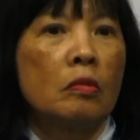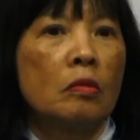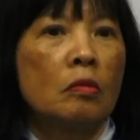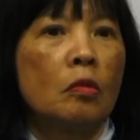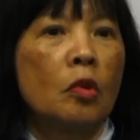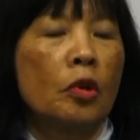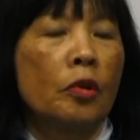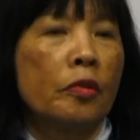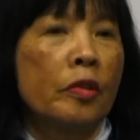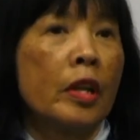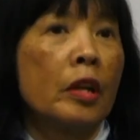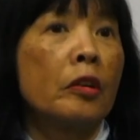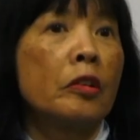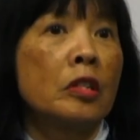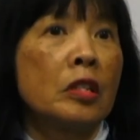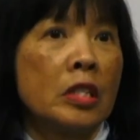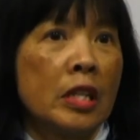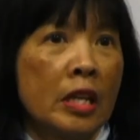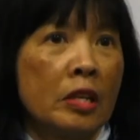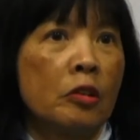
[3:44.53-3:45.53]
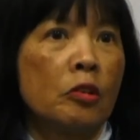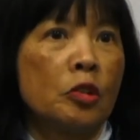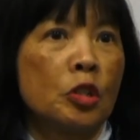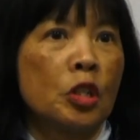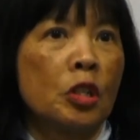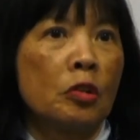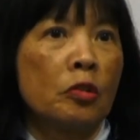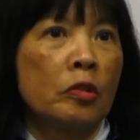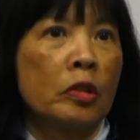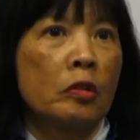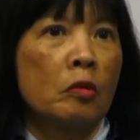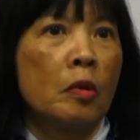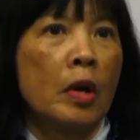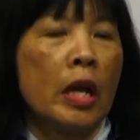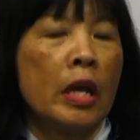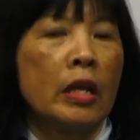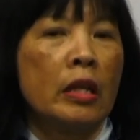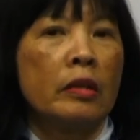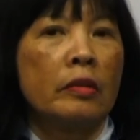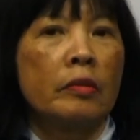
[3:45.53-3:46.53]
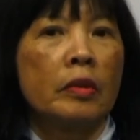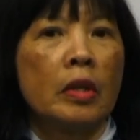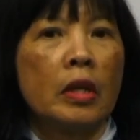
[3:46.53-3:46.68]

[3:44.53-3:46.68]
were there to take her children away.